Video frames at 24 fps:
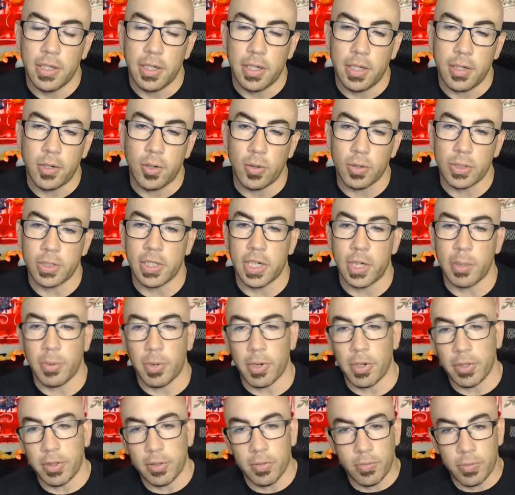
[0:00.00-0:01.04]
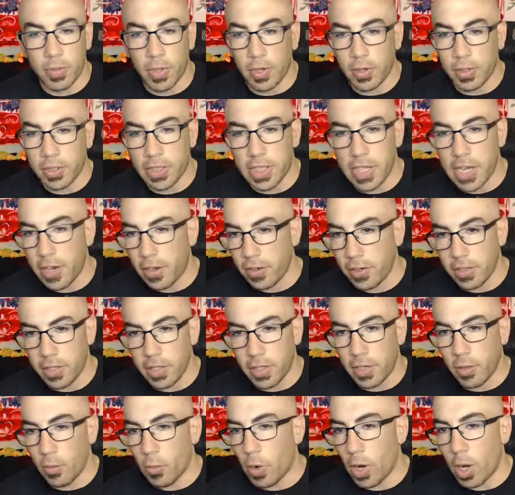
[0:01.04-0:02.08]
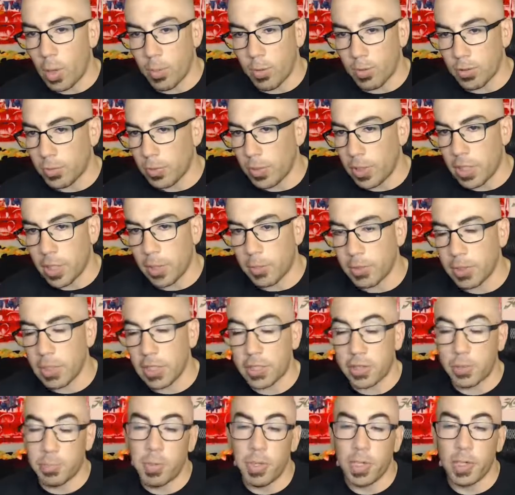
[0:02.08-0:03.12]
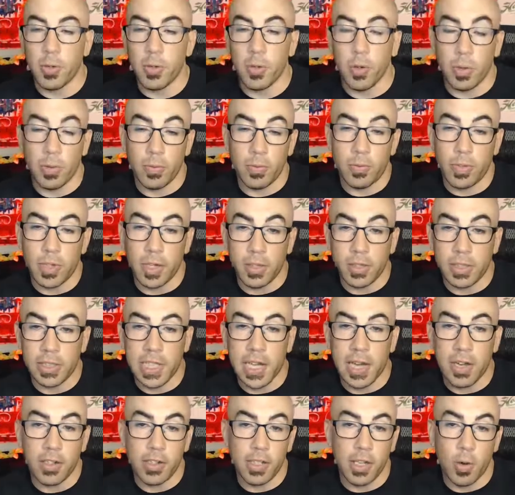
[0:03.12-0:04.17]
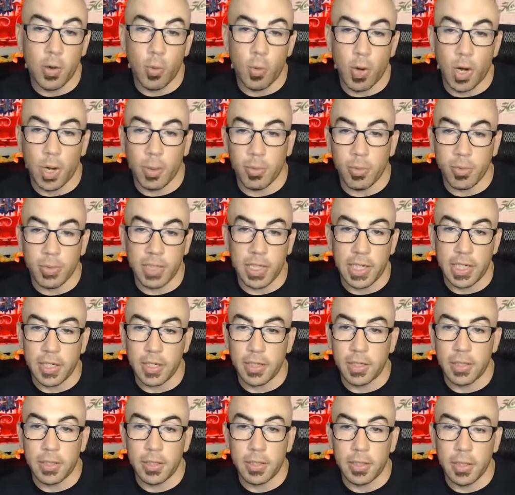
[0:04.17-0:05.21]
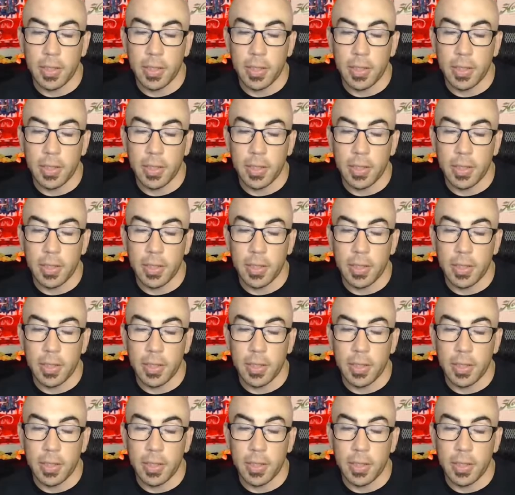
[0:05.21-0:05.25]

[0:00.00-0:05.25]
Colt Sniper. It flutters down and then it wobbles when it comes. It's pretty cool. It flutters down and then it wobbles like a